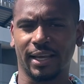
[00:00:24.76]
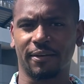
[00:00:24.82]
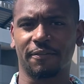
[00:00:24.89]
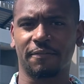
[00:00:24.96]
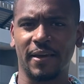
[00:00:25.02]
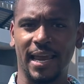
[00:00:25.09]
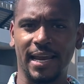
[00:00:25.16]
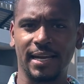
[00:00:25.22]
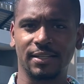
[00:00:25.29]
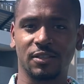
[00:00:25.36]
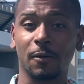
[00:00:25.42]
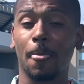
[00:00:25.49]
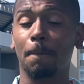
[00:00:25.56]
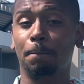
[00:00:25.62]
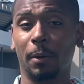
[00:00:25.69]
like
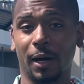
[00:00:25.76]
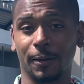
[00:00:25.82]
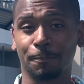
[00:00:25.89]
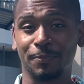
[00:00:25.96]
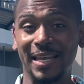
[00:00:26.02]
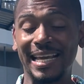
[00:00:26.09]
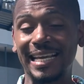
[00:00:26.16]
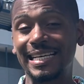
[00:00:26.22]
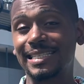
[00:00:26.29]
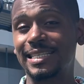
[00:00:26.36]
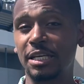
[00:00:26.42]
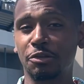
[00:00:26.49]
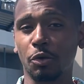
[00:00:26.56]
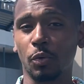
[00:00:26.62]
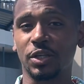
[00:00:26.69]
fades, but he
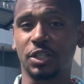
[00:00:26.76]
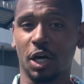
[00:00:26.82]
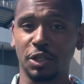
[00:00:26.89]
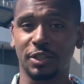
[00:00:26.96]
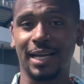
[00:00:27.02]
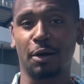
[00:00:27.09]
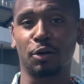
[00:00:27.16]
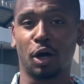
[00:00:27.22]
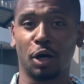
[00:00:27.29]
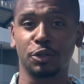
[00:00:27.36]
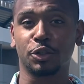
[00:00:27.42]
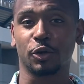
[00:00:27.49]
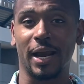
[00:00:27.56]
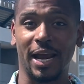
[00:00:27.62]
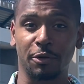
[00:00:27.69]
did throw a touchdown to
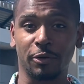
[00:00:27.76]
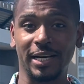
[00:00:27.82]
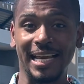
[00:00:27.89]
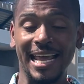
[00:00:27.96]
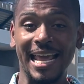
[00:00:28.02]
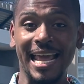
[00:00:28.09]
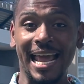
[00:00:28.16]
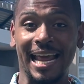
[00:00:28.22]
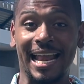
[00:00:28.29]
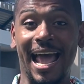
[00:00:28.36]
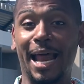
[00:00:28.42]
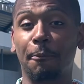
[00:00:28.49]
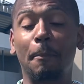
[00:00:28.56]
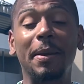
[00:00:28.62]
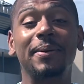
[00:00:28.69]
Hunter Henry and
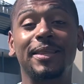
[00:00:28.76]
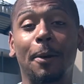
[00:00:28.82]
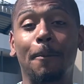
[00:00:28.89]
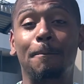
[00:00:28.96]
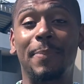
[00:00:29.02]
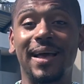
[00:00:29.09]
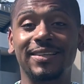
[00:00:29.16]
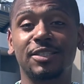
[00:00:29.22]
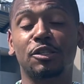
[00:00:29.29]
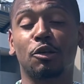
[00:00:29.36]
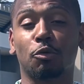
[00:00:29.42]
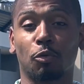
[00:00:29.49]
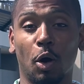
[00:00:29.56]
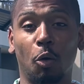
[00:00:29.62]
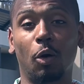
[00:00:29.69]
had maybe the best
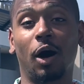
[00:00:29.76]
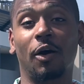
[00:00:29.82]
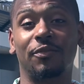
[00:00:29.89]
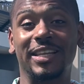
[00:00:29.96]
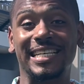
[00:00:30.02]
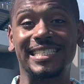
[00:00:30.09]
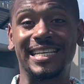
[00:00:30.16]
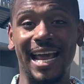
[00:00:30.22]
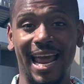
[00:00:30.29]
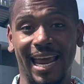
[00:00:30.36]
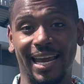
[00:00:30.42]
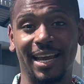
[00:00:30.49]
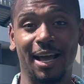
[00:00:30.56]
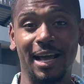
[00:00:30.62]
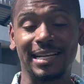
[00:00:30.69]
throw of the
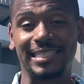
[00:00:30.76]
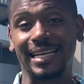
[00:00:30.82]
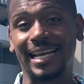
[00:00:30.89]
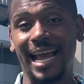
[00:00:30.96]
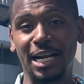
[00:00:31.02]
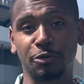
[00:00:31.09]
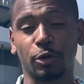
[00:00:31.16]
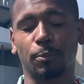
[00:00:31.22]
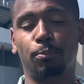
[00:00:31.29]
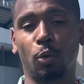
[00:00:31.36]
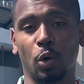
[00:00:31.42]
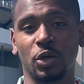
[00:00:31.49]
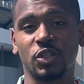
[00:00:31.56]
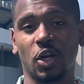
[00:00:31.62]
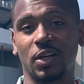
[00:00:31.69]
day to Kendrick Bourne's